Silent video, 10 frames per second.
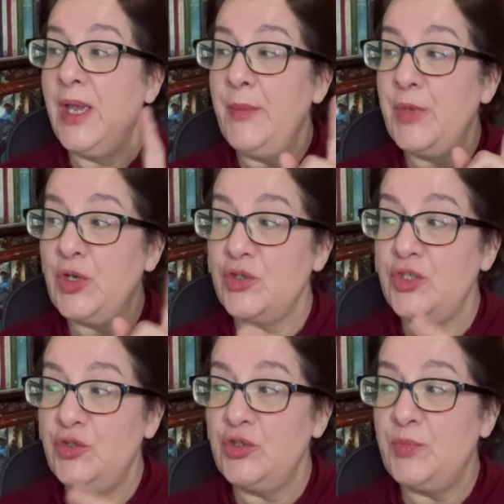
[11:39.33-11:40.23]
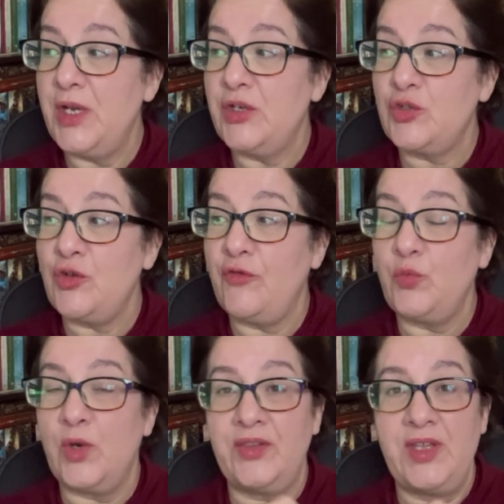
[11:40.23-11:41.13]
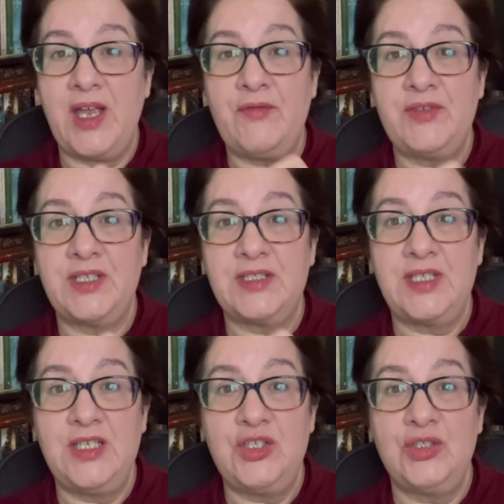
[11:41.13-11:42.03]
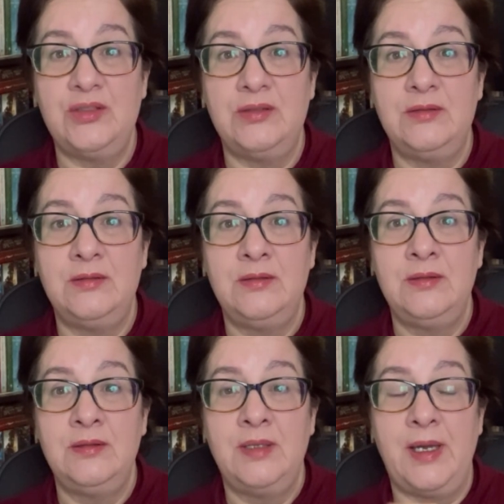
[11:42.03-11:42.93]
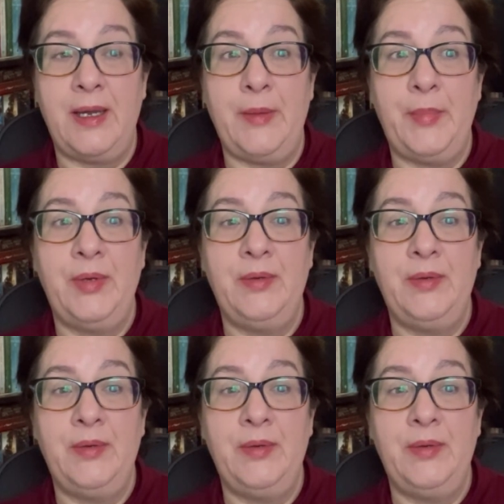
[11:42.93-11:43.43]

Because I use Microsoft Word, they have a dictation app,